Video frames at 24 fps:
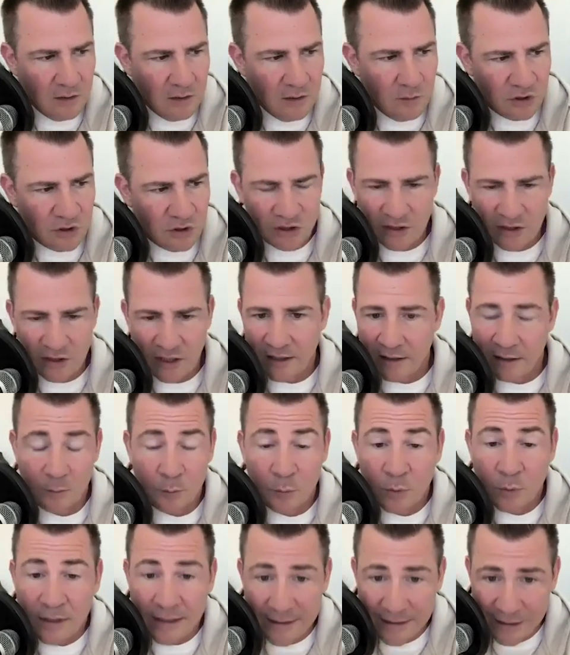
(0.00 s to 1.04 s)
which is not
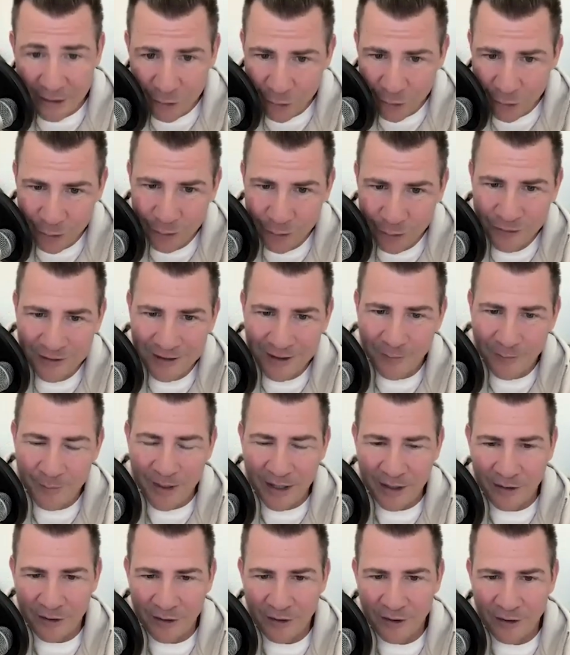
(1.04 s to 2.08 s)
completely true a
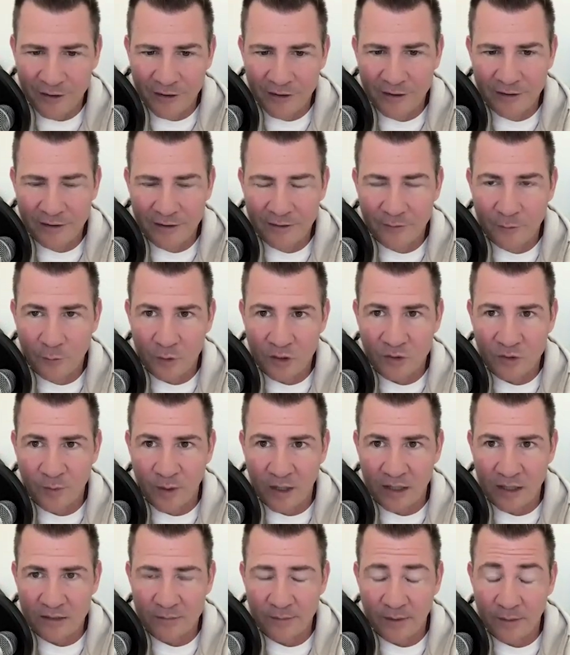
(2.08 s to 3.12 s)
better
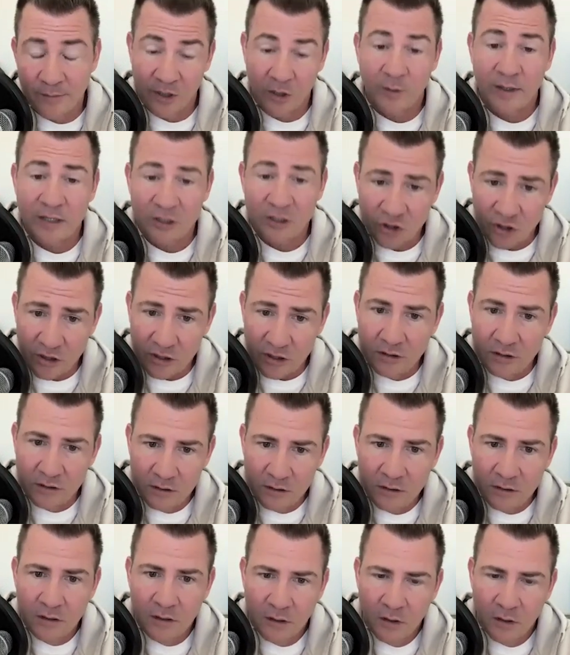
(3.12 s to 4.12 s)
response might be a question